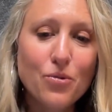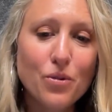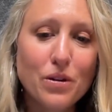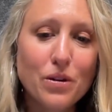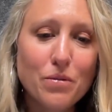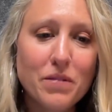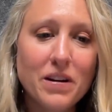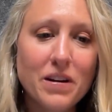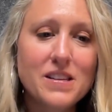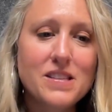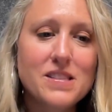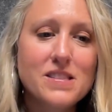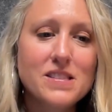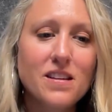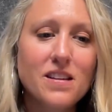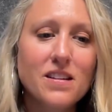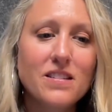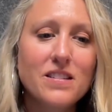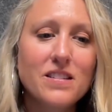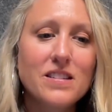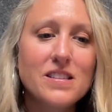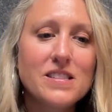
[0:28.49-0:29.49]
when my
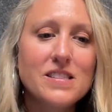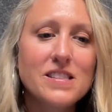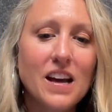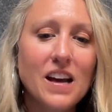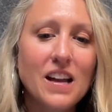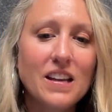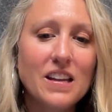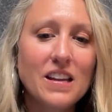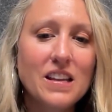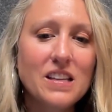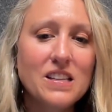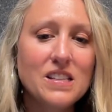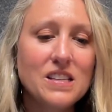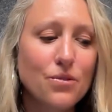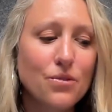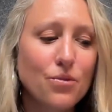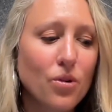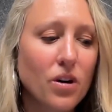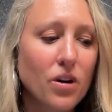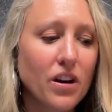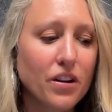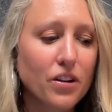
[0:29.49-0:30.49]
son decided he
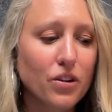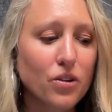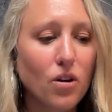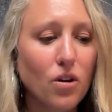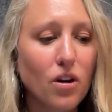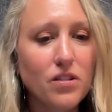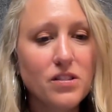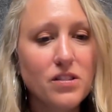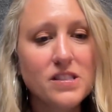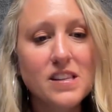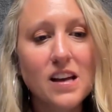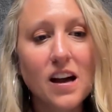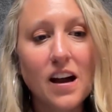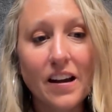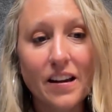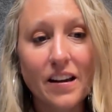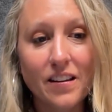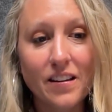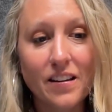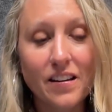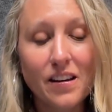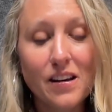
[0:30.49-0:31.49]
didn't want to go
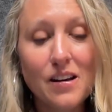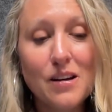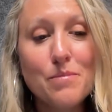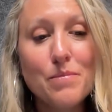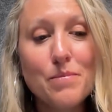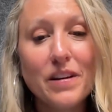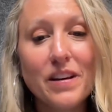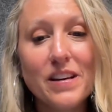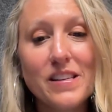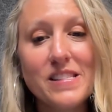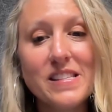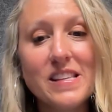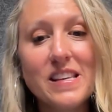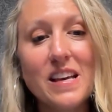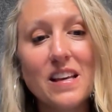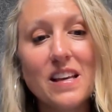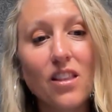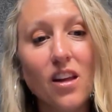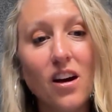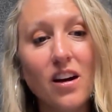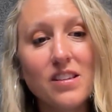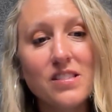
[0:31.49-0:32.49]
outside because he
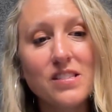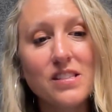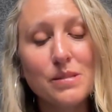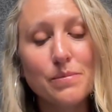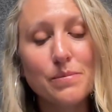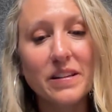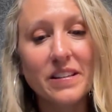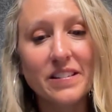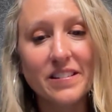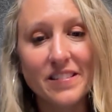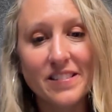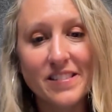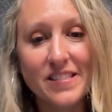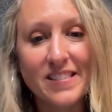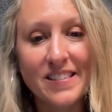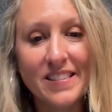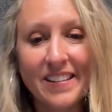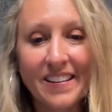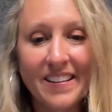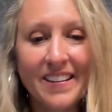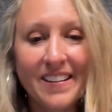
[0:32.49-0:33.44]
had lost his mittens.